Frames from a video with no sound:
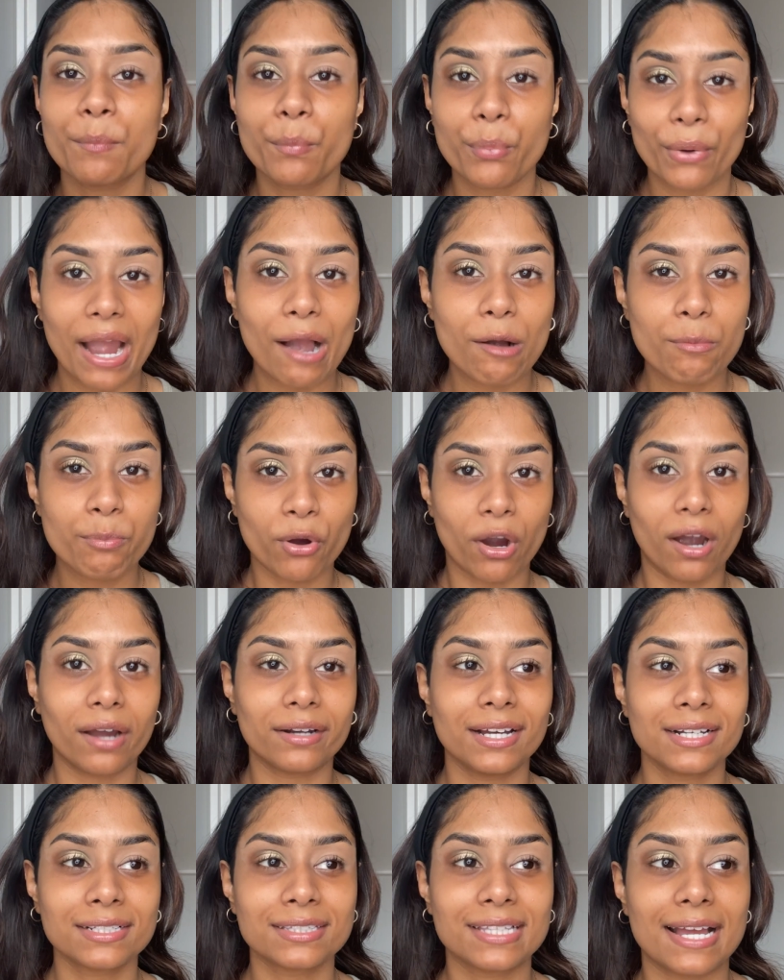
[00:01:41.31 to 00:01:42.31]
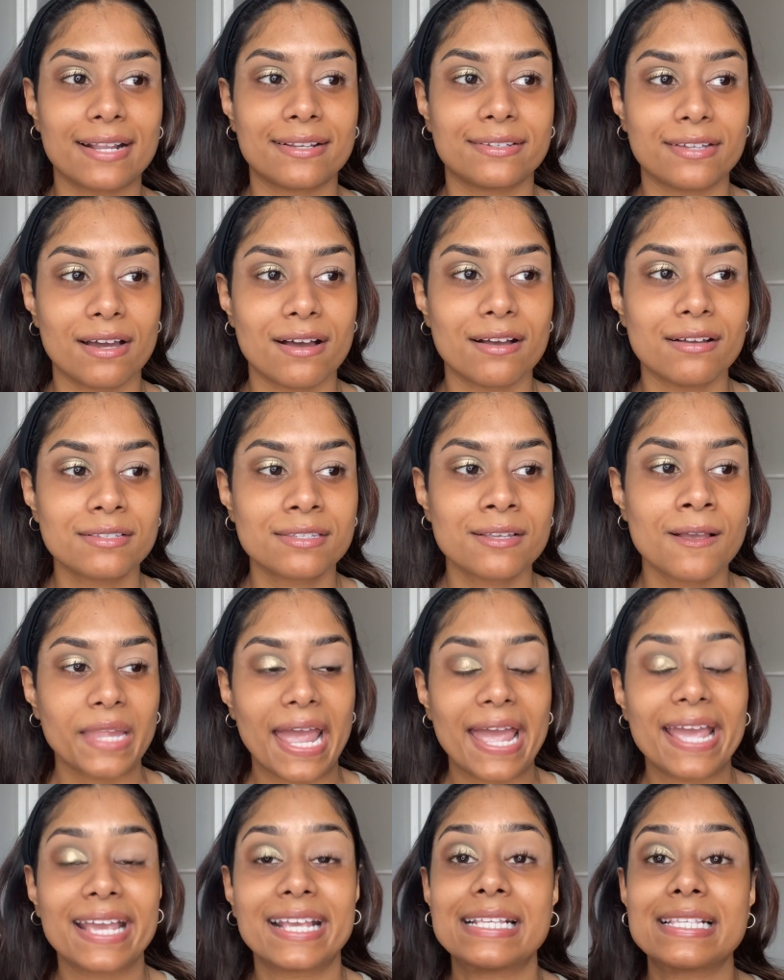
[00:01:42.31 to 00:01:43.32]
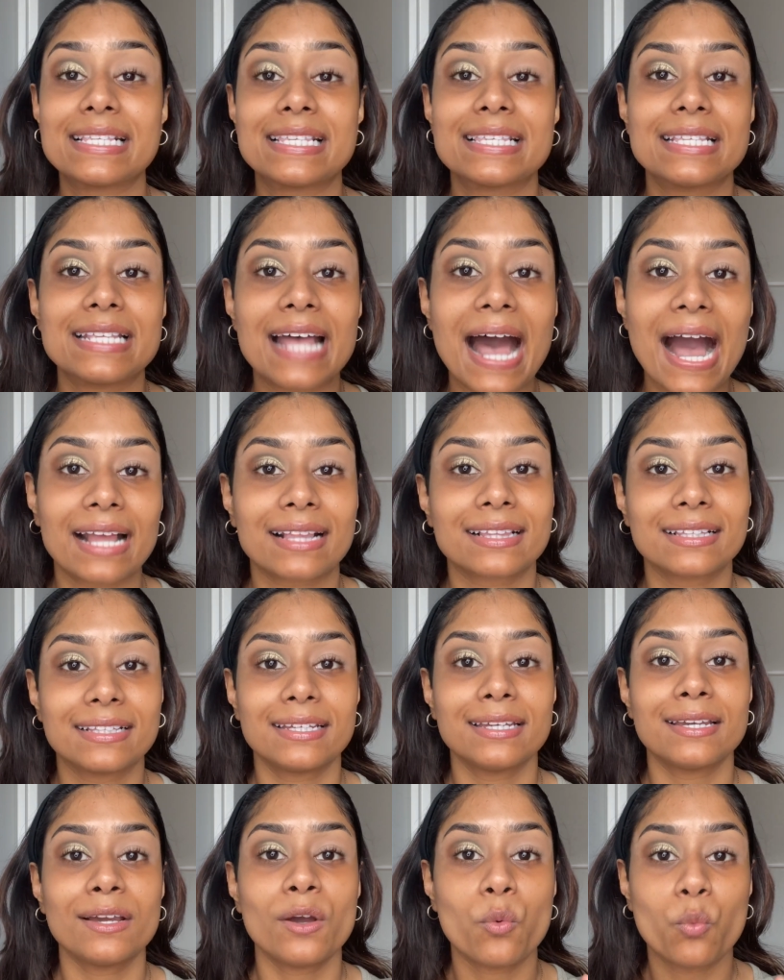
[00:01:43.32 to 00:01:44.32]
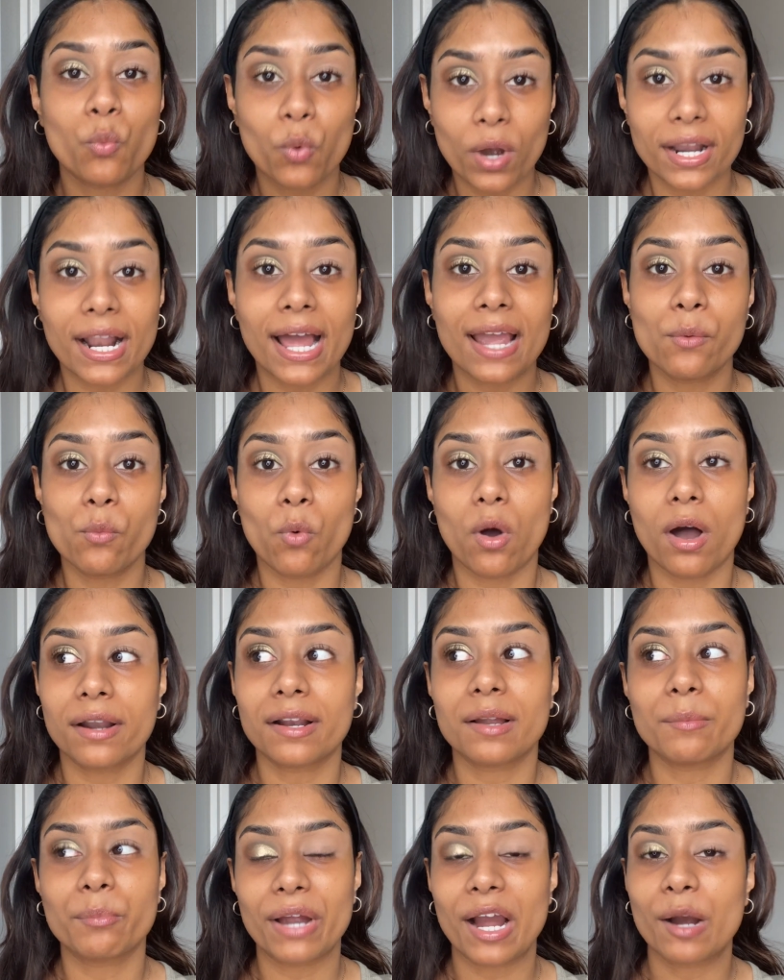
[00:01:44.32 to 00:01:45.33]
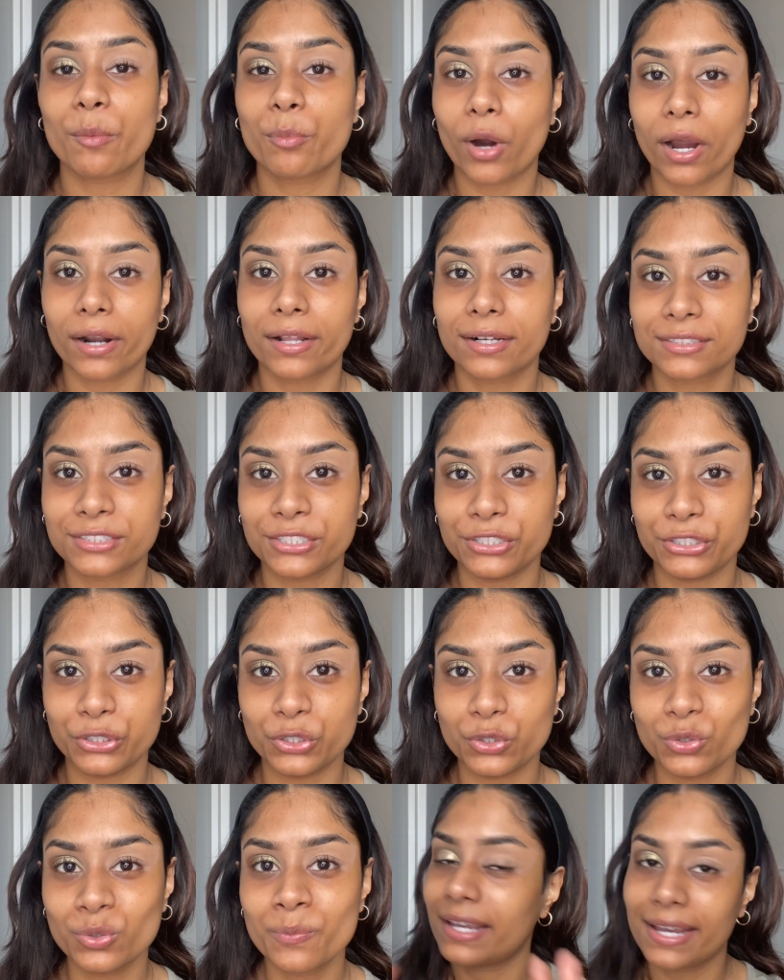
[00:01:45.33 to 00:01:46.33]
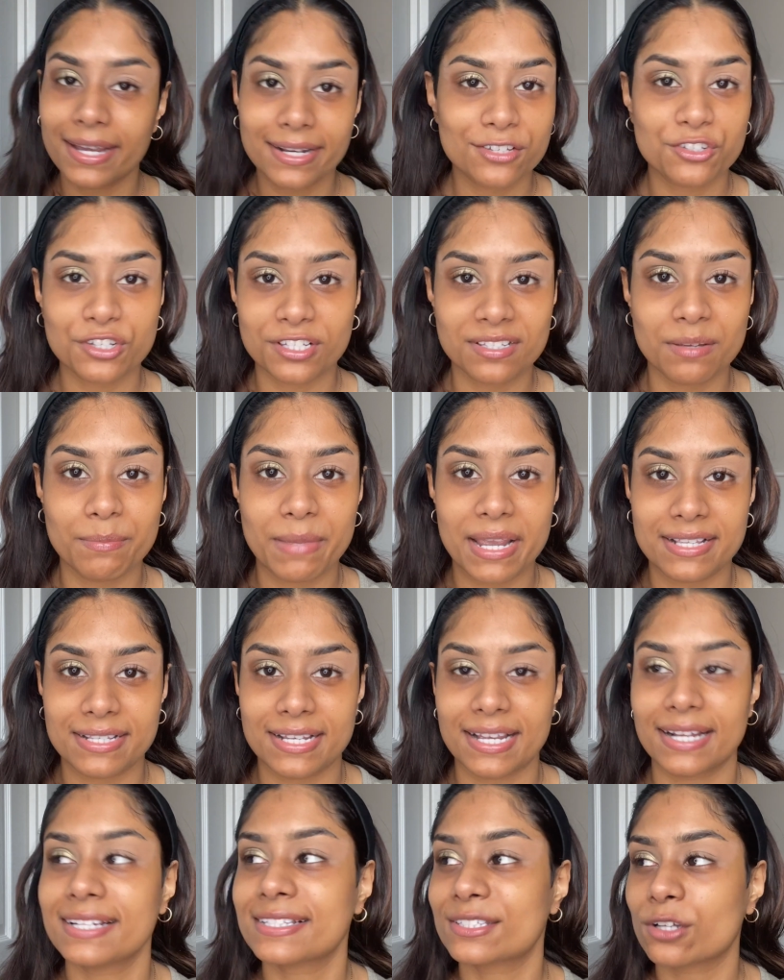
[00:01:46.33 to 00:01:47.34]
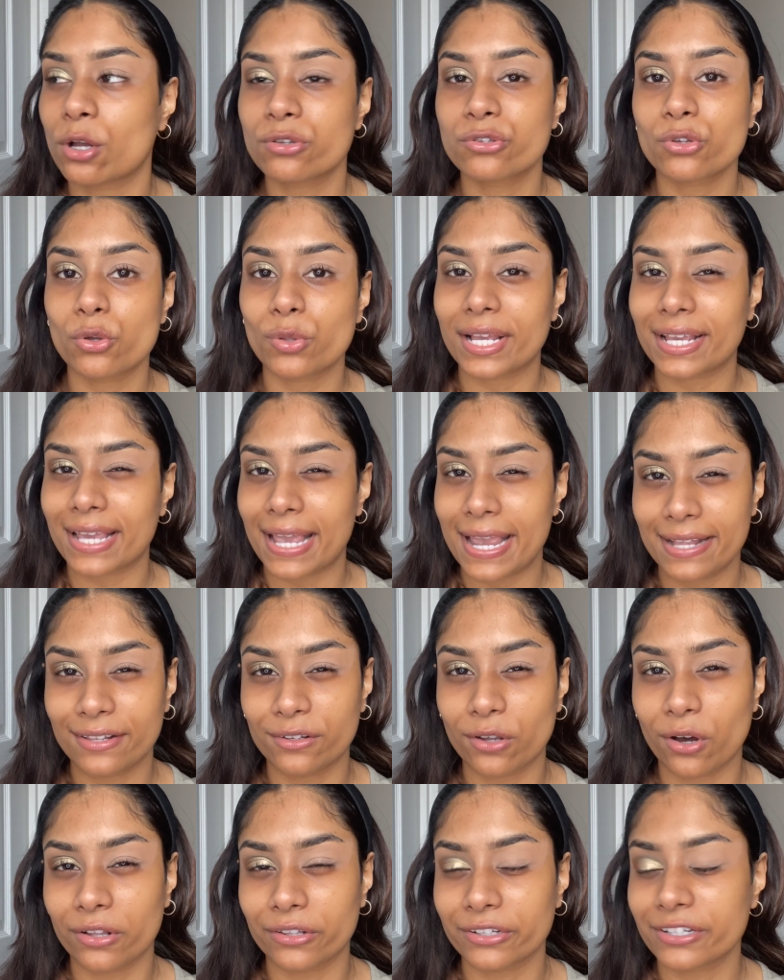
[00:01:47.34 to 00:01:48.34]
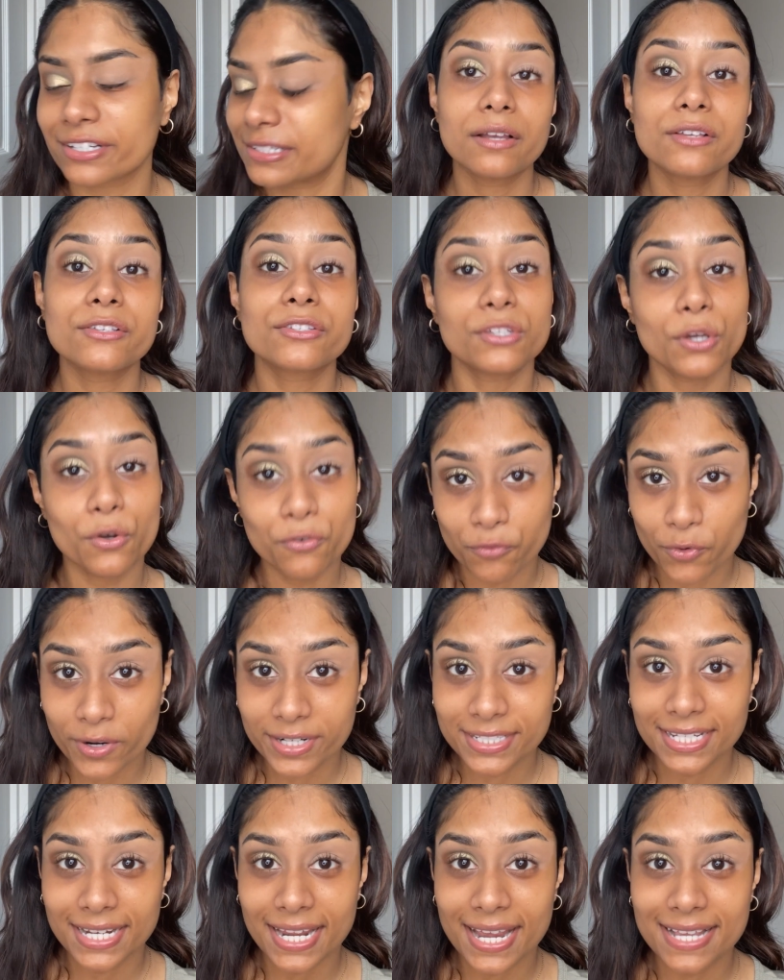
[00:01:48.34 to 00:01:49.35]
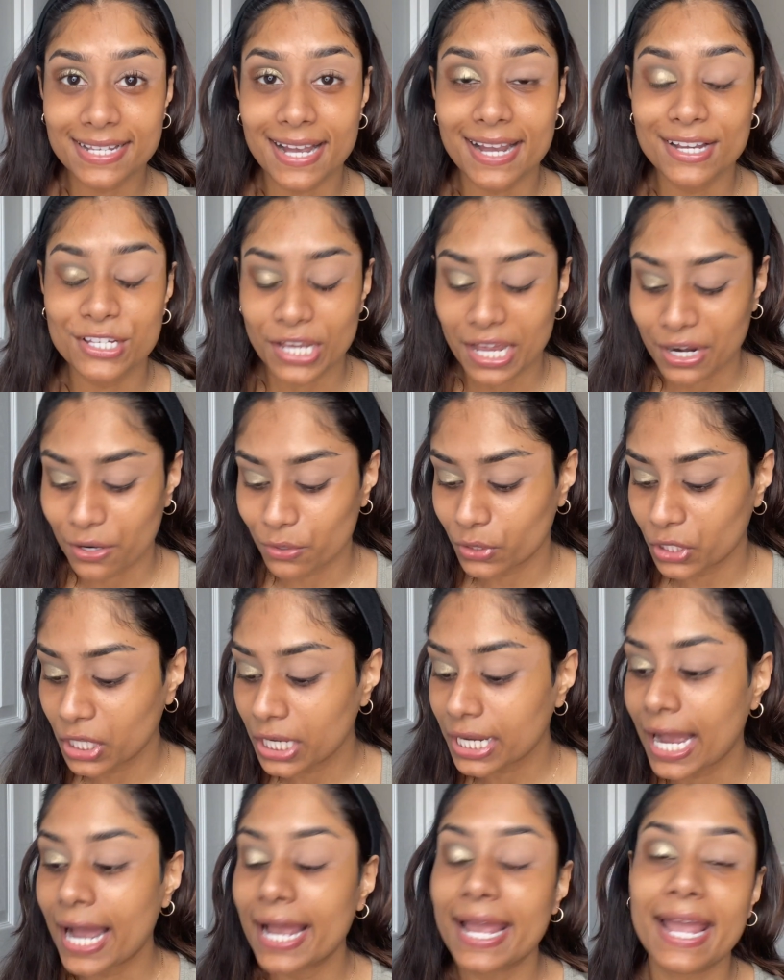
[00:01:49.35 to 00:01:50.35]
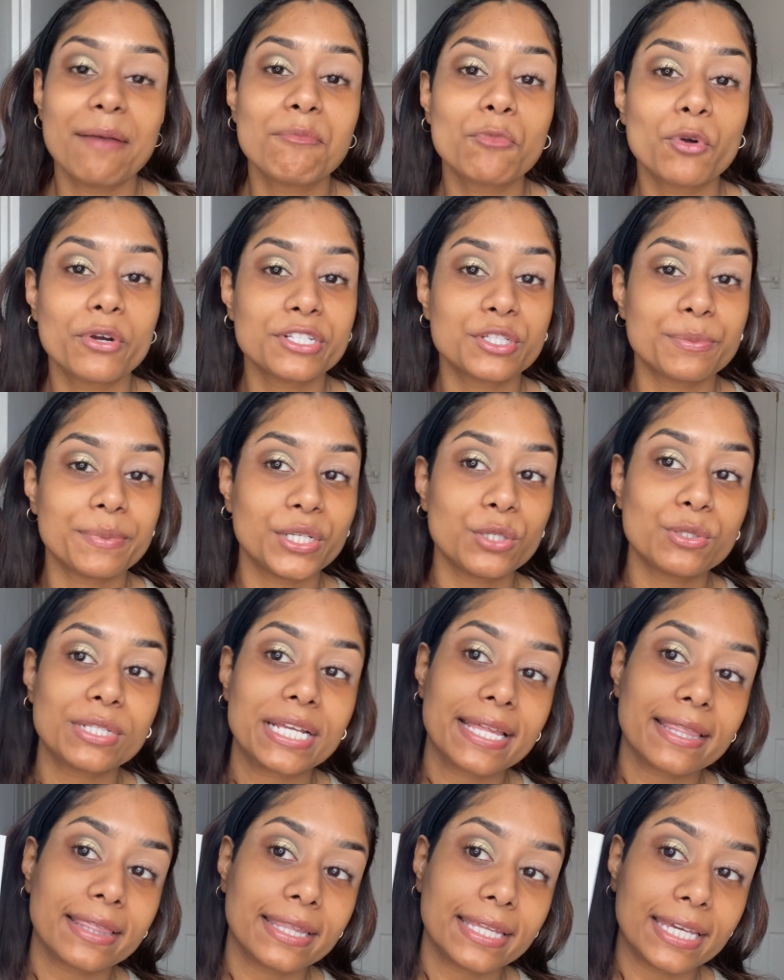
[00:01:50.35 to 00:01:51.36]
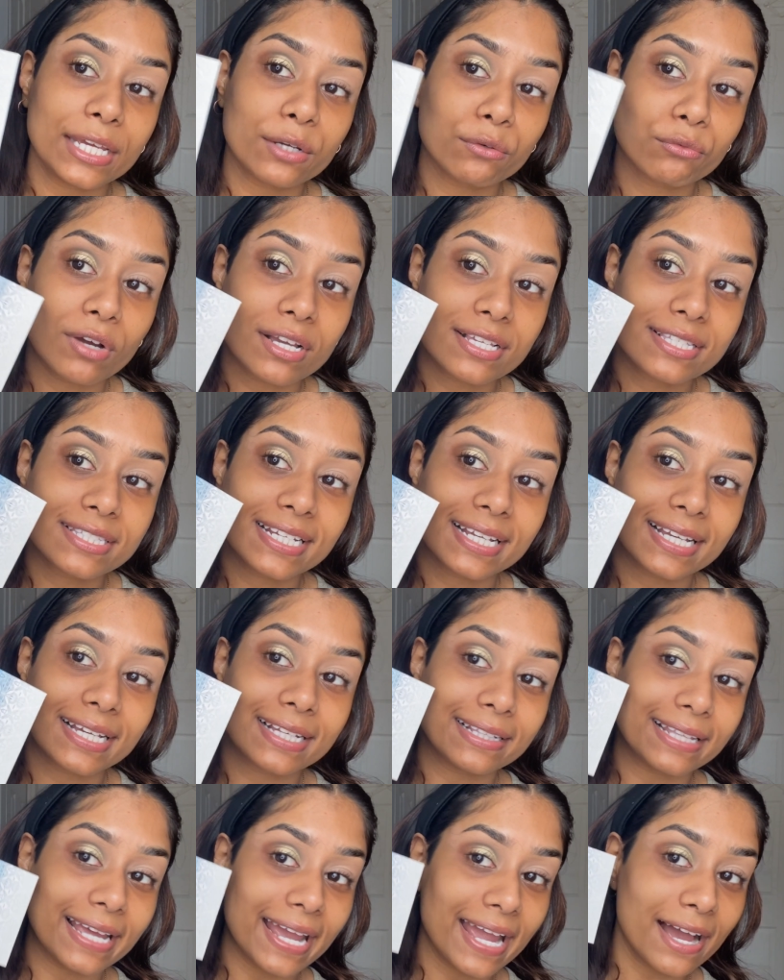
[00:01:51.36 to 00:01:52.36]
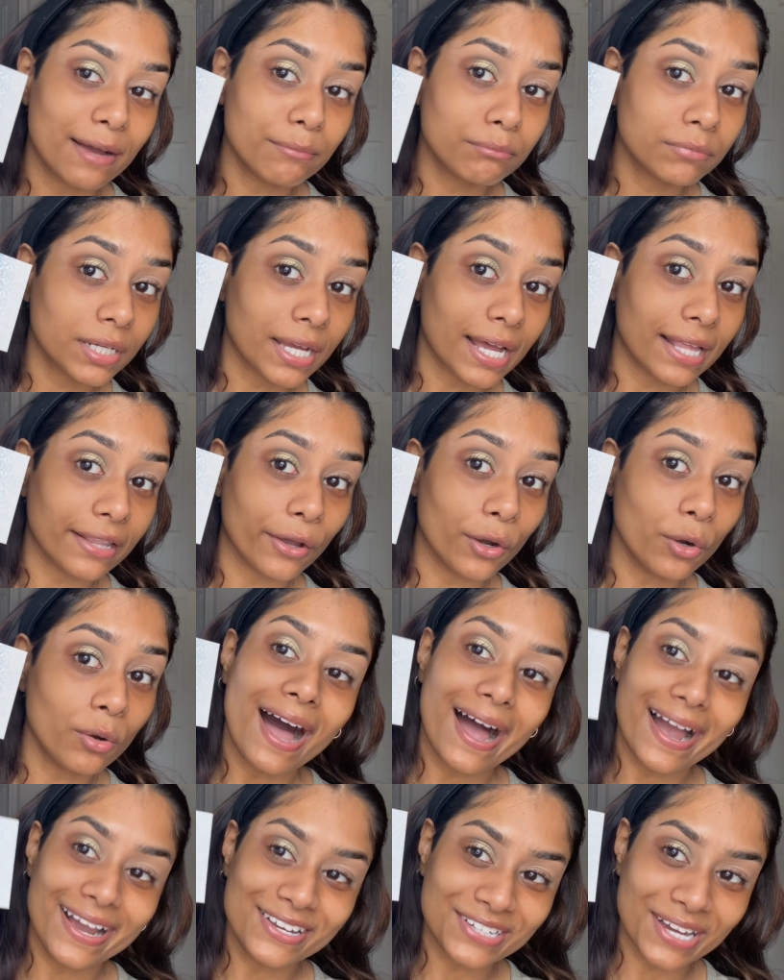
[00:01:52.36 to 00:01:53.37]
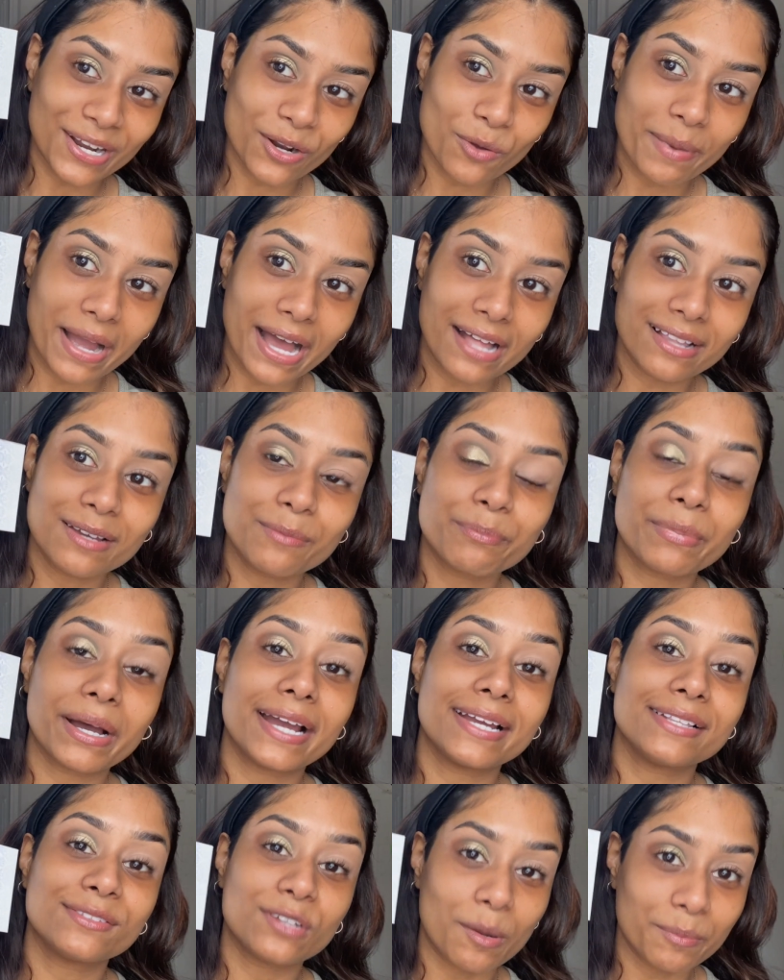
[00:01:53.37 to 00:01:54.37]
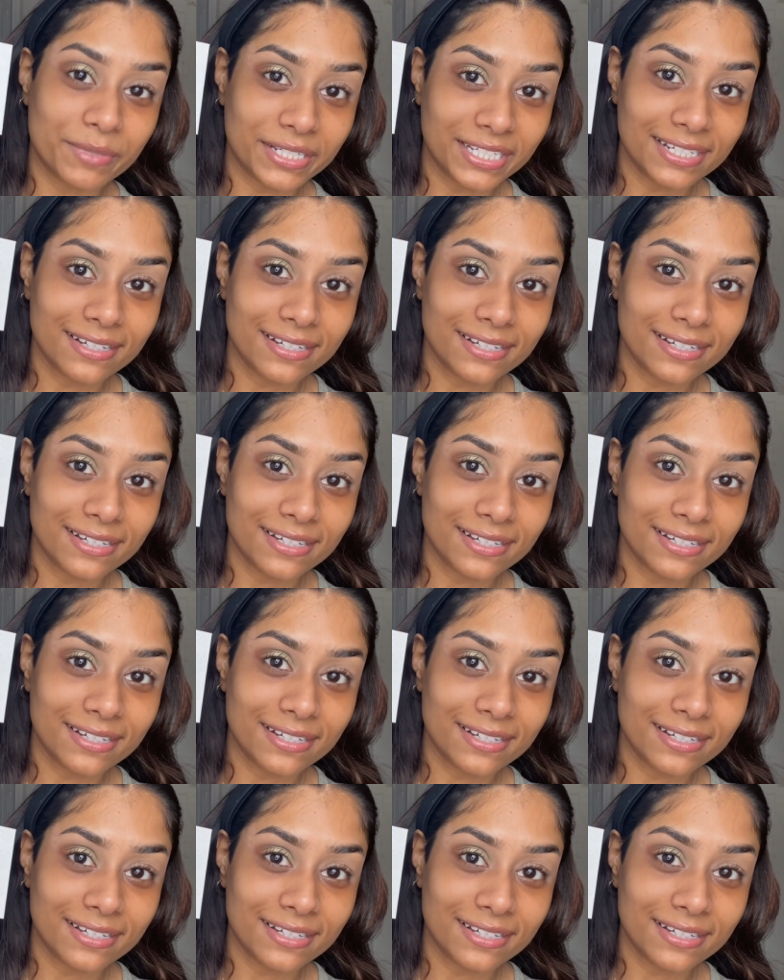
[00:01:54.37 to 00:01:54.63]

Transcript: brow product that does exactly what I want a brow product to do. It is just amazing, and it's also like $8. So for today's eyeshadow look, I am going to be using the Rustic Glam eyeshadow palette by Dominique